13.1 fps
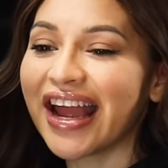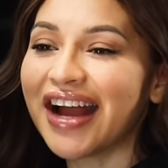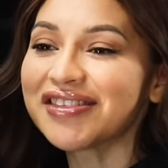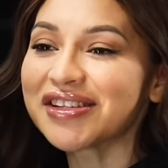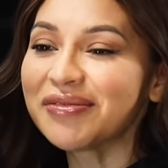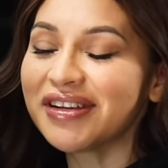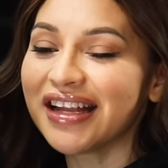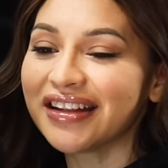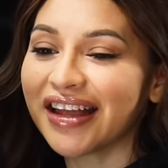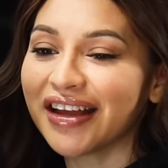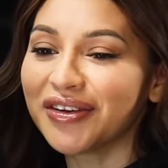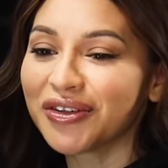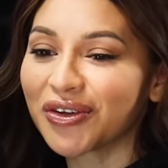they have something
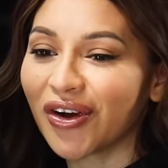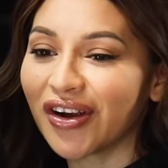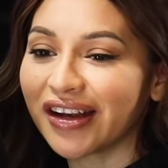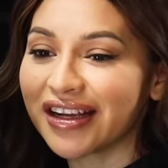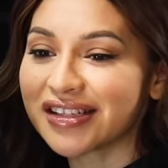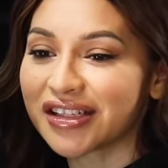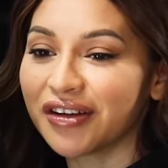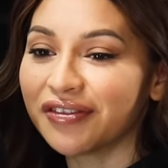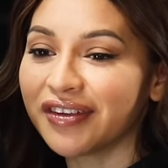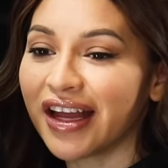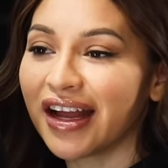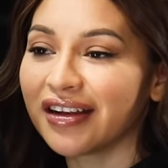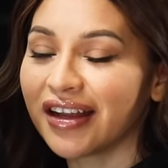like that in New York? Like
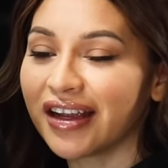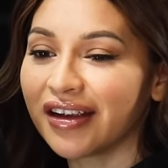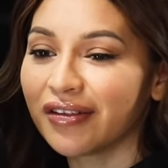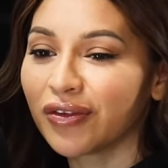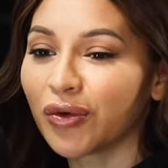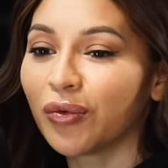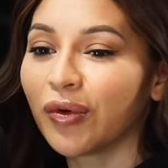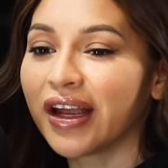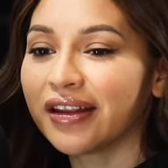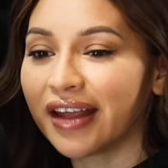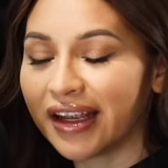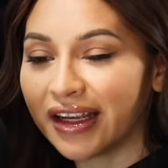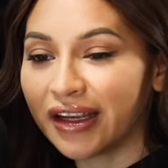stuff that like the
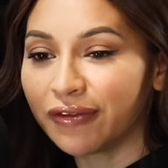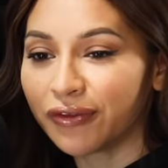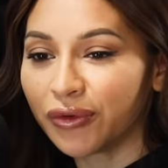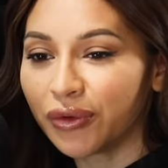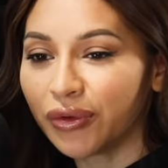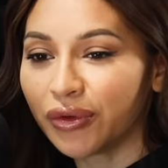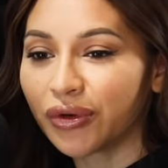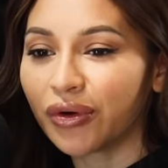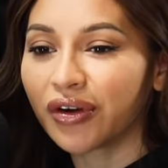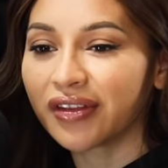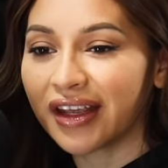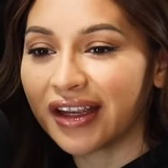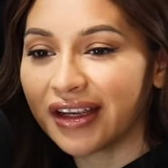way they eat food,
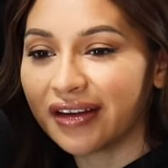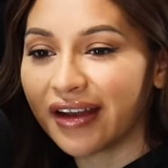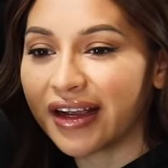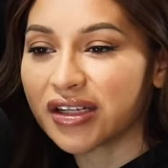or they eat